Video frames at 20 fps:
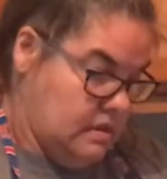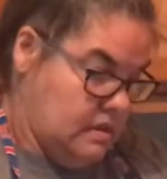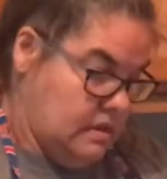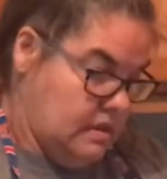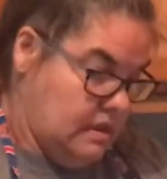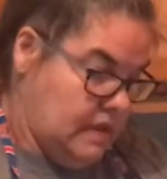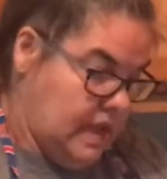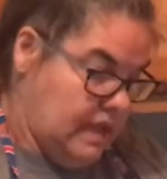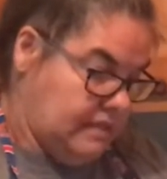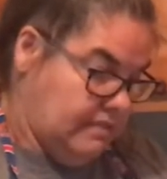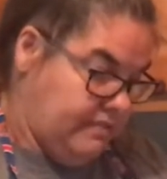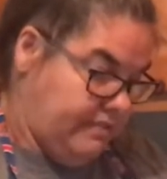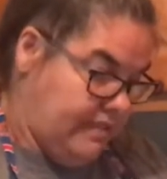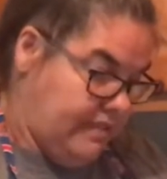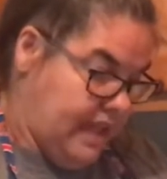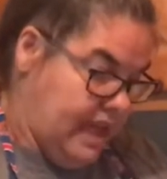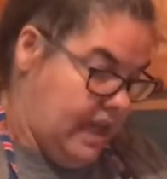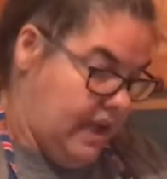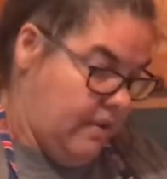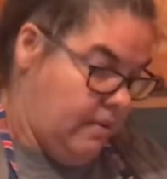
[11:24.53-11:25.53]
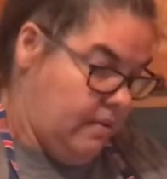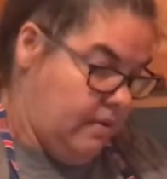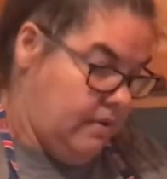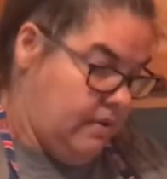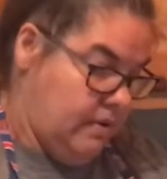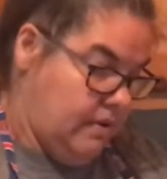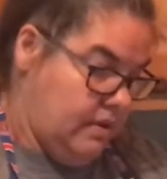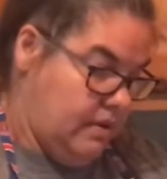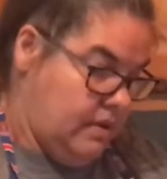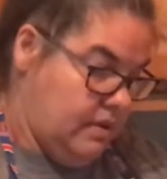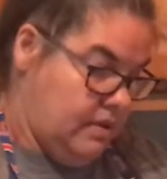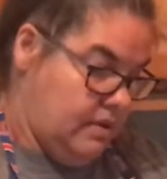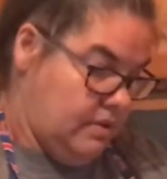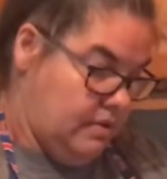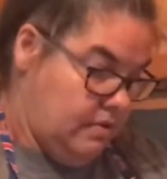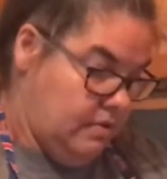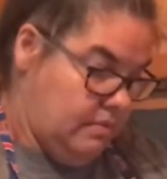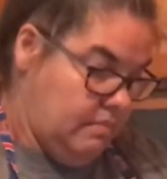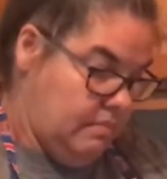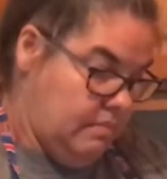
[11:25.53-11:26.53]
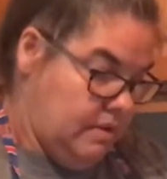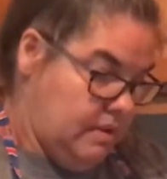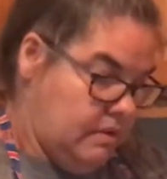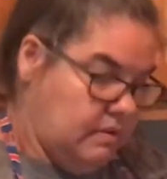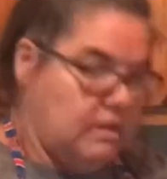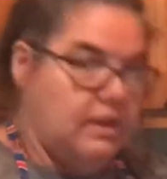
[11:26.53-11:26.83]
Got the flour, corn milk.